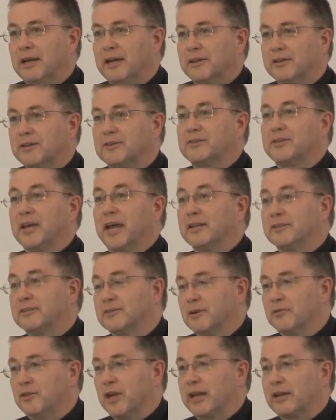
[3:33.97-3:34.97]
the sense
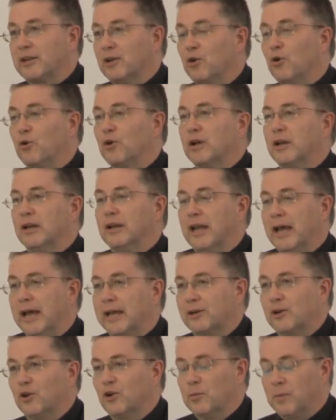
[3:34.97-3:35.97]
of that local
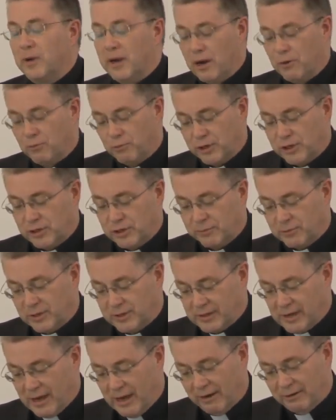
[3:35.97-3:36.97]
and global outreach of this
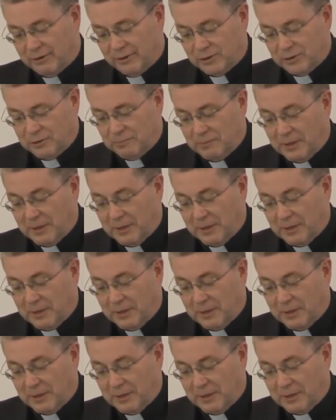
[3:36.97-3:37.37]
college.